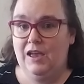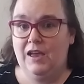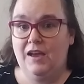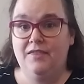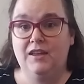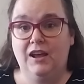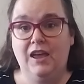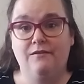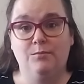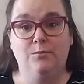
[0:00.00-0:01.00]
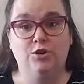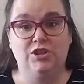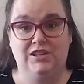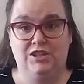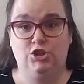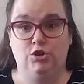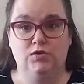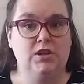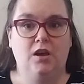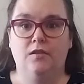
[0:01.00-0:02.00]
and then I have emergent
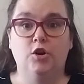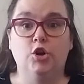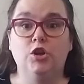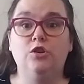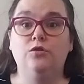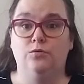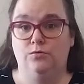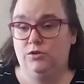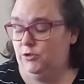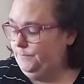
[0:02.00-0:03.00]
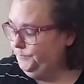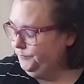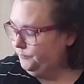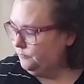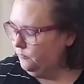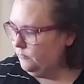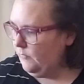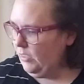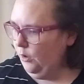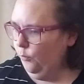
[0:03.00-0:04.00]
issues that are huge.
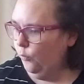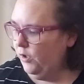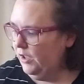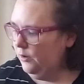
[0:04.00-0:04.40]
When